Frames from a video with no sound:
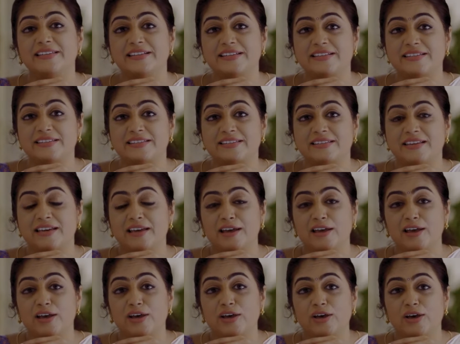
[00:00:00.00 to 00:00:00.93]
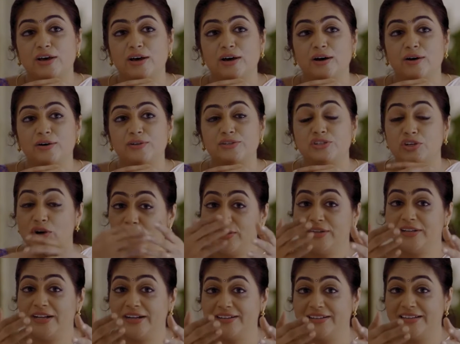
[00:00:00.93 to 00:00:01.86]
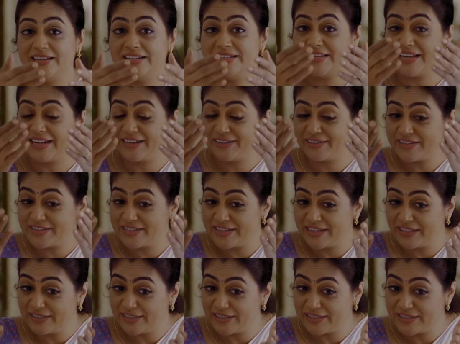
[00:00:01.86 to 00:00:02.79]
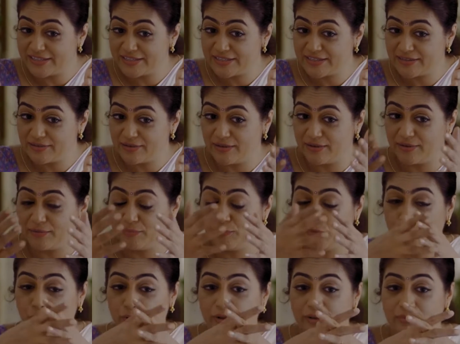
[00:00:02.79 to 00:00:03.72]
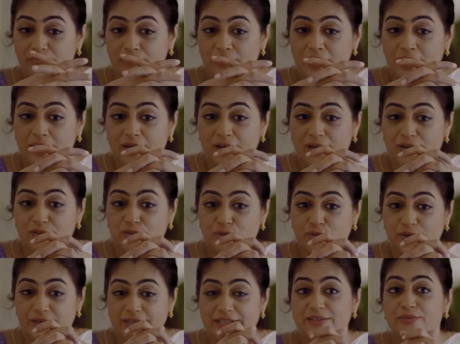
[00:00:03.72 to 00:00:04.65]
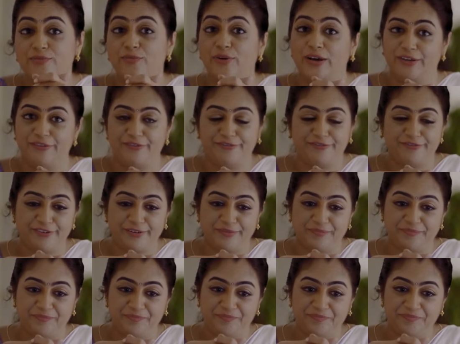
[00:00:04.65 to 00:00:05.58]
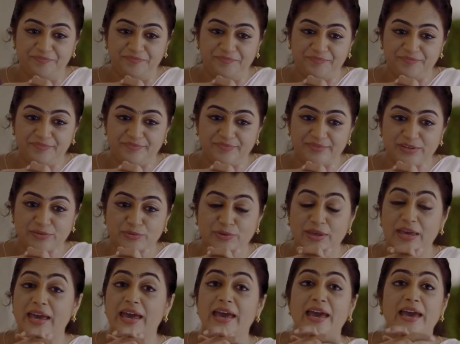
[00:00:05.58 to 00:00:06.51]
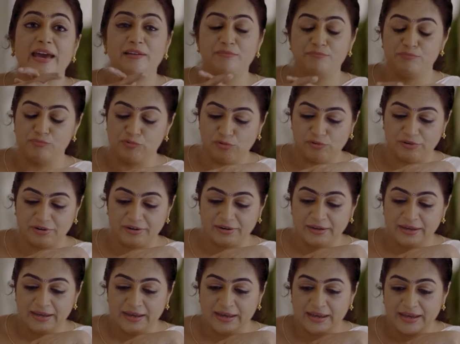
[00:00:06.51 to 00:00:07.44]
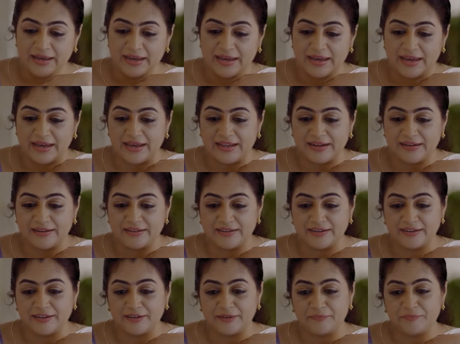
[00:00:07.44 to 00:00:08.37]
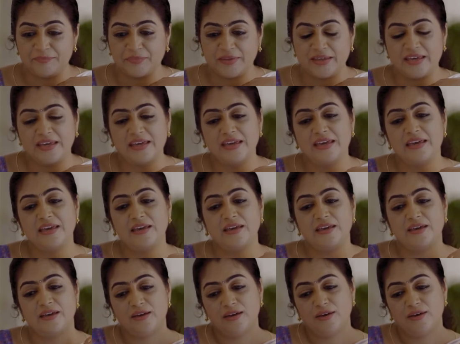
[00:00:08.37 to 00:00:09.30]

this, John Donne is addressing this poem to his wife, okay, Anne More, and he